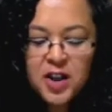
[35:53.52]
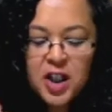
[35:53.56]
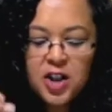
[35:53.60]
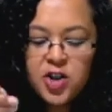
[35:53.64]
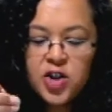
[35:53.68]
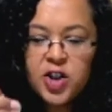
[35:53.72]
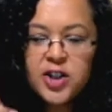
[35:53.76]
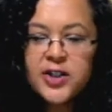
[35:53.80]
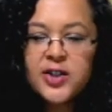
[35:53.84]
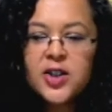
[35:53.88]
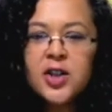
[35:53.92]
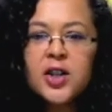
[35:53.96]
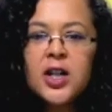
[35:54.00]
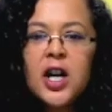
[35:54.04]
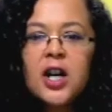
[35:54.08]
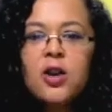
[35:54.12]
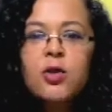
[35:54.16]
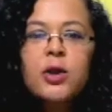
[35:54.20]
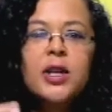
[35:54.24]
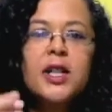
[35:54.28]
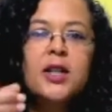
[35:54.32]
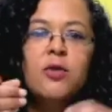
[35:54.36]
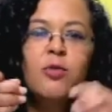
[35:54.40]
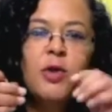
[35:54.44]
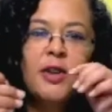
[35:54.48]
Just to go
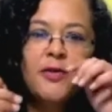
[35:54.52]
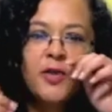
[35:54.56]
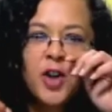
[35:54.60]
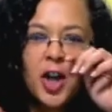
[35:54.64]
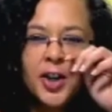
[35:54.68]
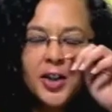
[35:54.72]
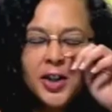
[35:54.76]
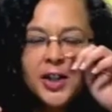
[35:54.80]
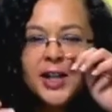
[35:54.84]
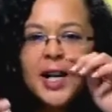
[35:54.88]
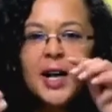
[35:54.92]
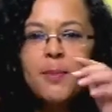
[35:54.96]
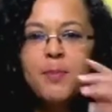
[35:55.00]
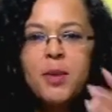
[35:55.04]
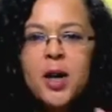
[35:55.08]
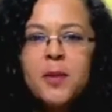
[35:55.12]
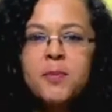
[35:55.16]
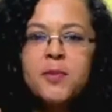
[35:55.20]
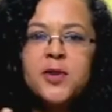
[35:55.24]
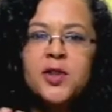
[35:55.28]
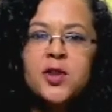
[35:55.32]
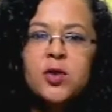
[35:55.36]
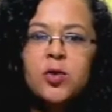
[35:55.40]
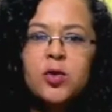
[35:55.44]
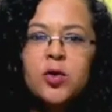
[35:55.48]
in, we've got to wrap up
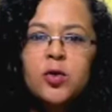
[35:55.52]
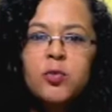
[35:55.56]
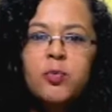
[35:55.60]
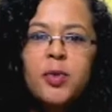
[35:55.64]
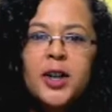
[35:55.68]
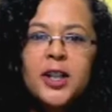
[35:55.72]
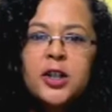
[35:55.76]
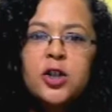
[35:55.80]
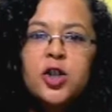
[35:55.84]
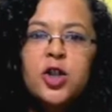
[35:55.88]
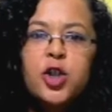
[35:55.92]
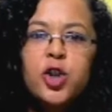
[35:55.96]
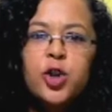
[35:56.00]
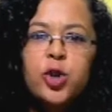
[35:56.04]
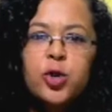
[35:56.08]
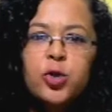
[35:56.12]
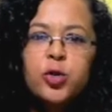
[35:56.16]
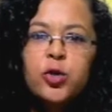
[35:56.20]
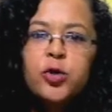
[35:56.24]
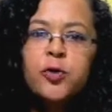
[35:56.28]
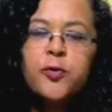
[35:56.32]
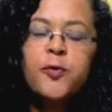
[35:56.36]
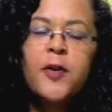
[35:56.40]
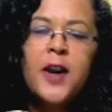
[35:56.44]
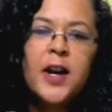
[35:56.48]
soon, but
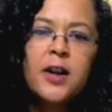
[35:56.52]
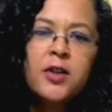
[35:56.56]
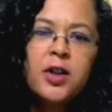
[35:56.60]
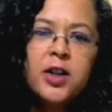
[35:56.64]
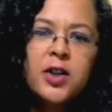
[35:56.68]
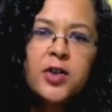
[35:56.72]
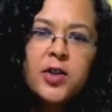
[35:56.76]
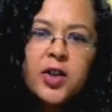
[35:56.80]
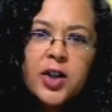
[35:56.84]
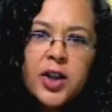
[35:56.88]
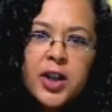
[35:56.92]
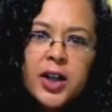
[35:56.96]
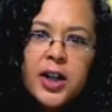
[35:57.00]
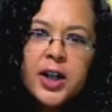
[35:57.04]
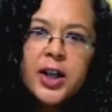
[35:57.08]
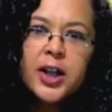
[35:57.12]
you founded the